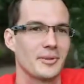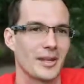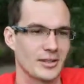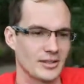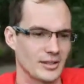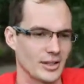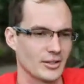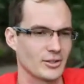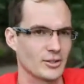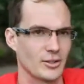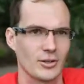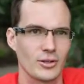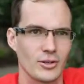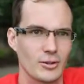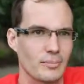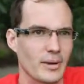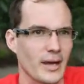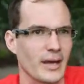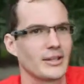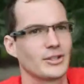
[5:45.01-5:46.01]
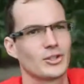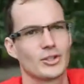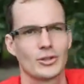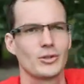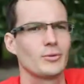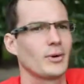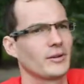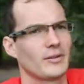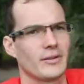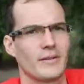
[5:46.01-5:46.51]
they'd say turn to page
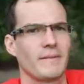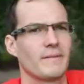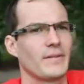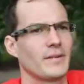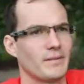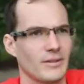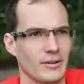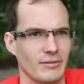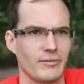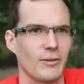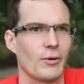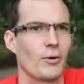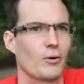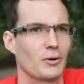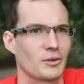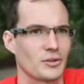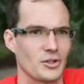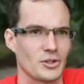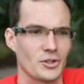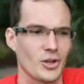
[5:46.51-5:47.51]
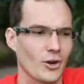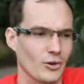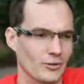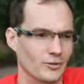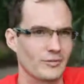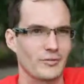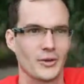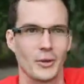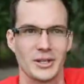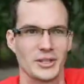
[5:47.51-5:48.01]
254 and solve
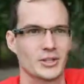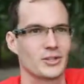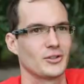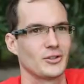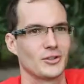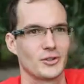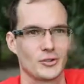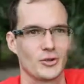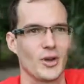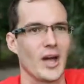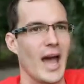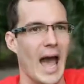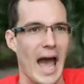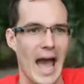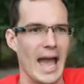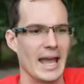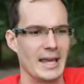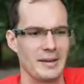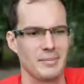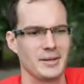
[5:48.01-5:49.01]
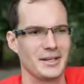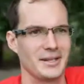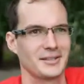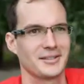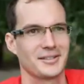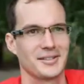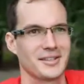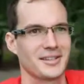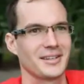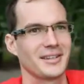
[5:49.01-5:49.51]
questions A, B
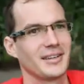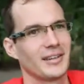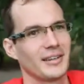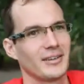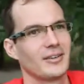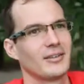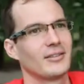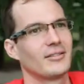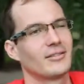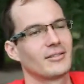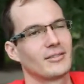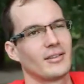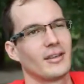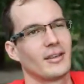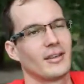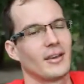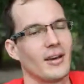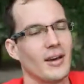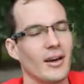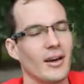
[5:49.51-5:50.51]
and C, and you think,